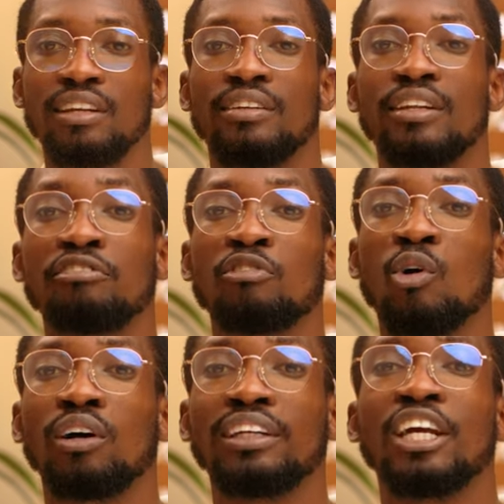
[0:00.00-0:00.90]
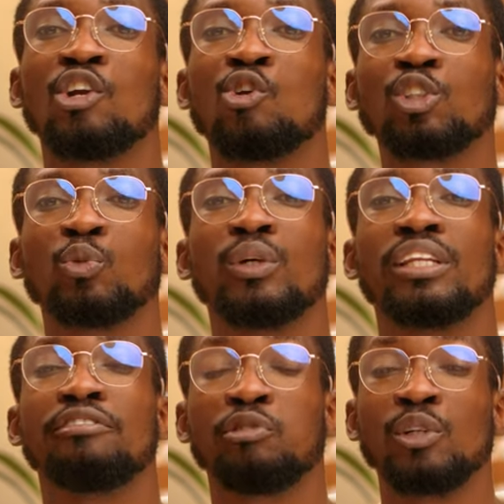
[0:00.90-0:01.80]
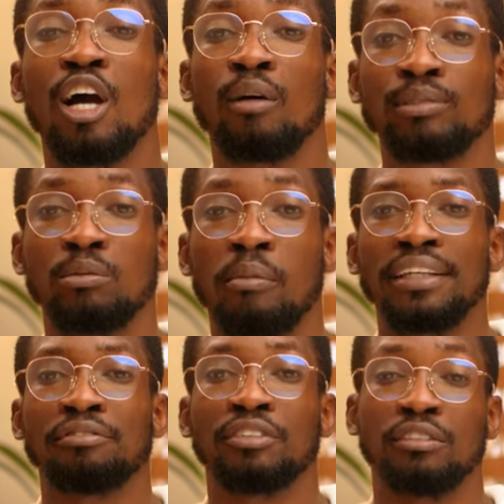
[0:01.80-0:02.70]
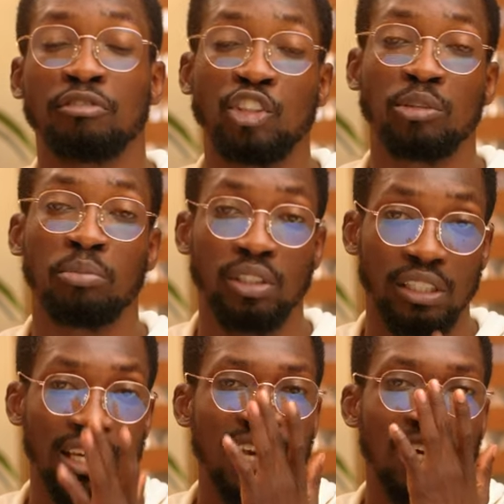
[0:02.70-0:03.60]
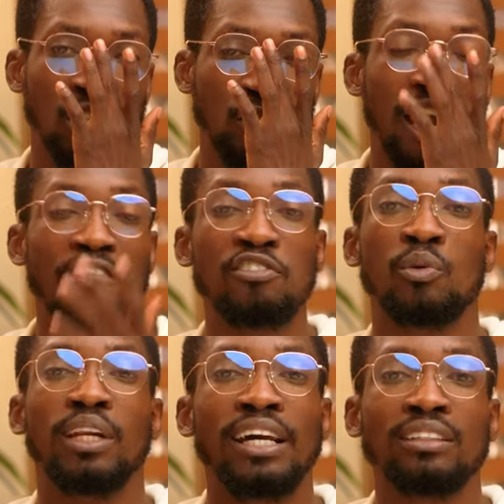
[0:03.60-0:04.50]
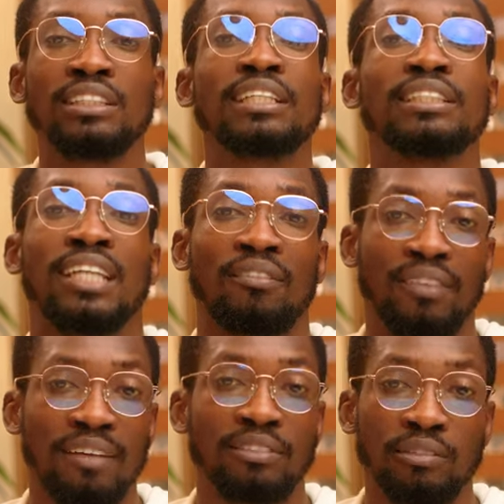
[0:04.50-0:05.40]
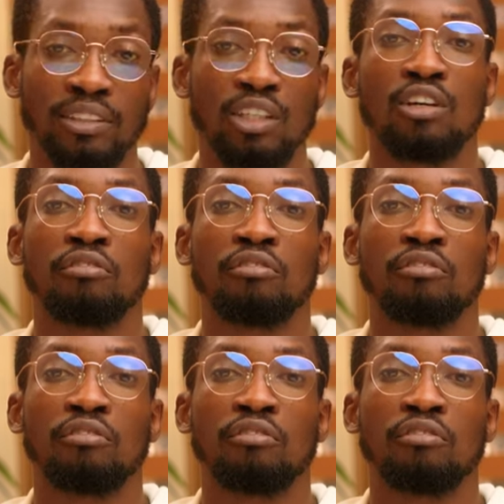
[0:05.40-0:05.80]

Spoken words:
Therefore, they are not really fully optimized for the Fuji body, and you have to rely on certain adaptives.